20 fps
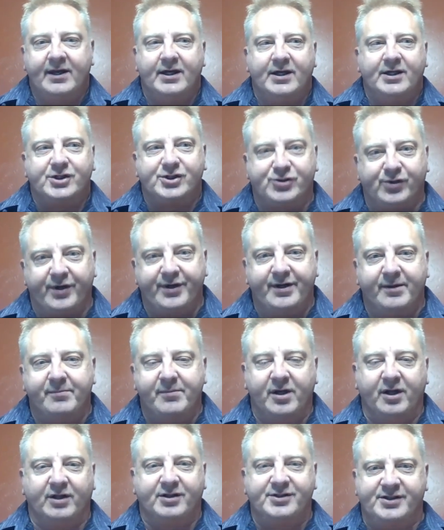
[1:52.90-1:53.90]
join the
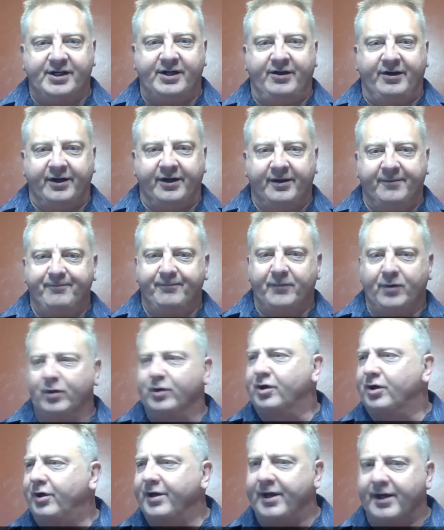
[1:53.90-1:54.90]
military or
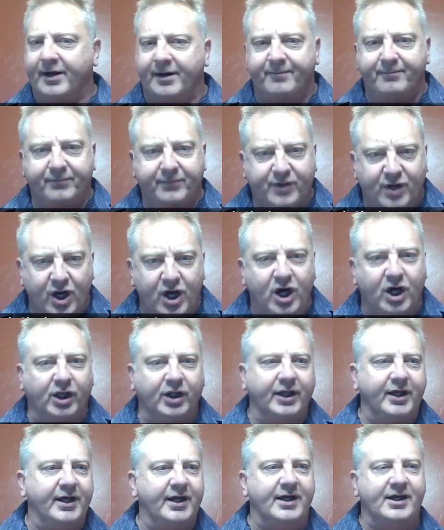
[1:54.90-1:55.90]
go to
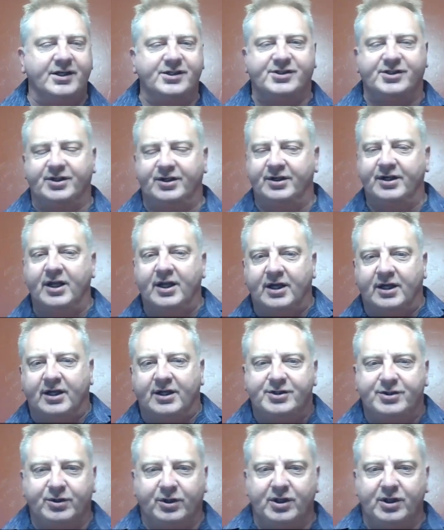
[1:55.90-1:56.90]
college or
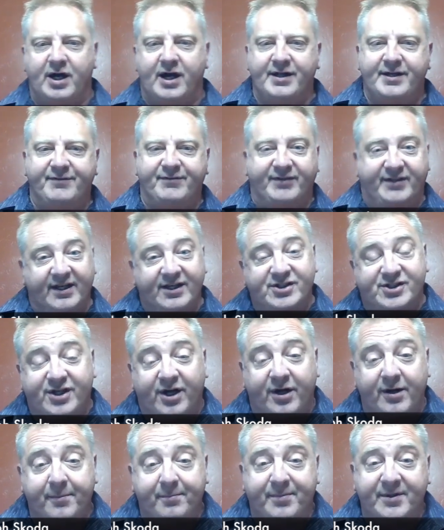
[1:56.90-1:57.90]
do a lot of different things,
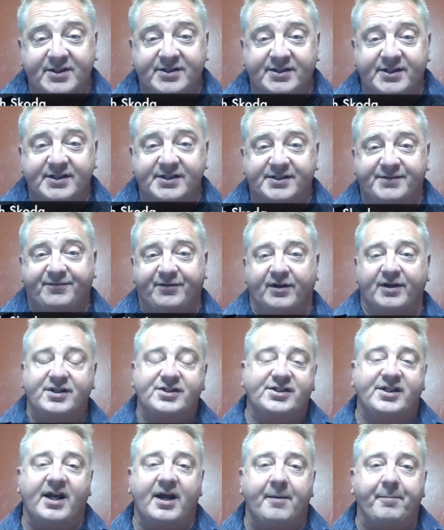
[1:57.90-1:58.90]
start a business, for
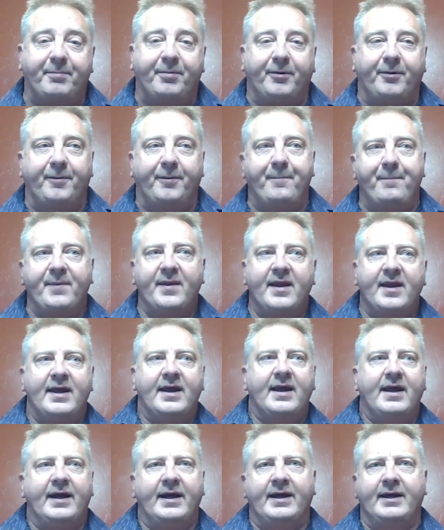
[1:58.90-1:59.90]
example,
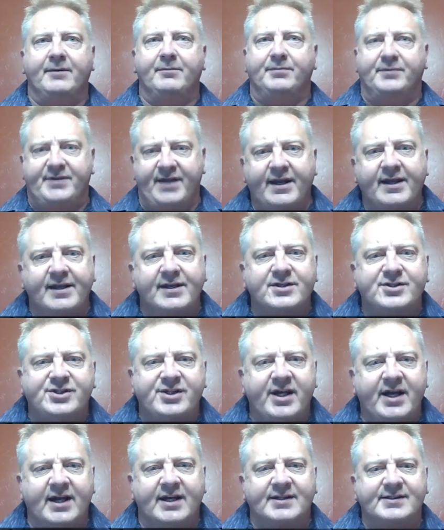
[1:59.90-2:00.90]
and taking a
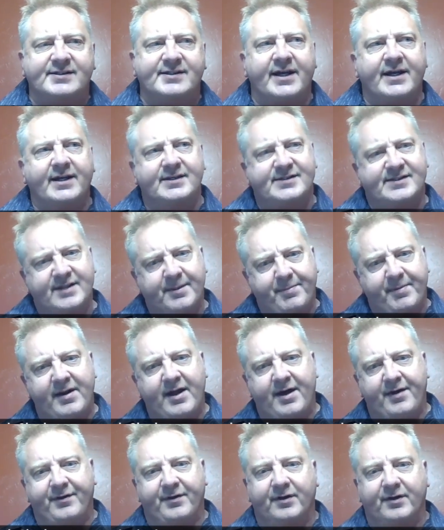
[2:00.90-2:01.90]
chance, like stepping
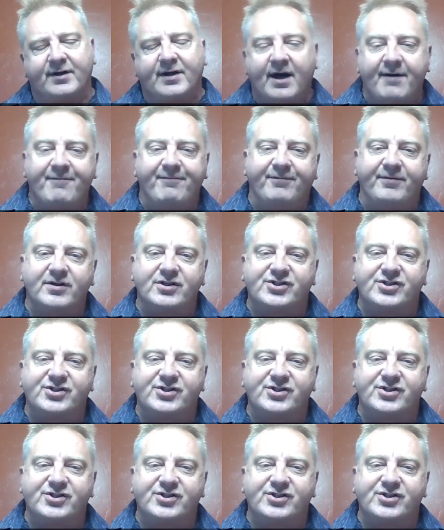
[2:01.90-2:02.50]
out of their comfort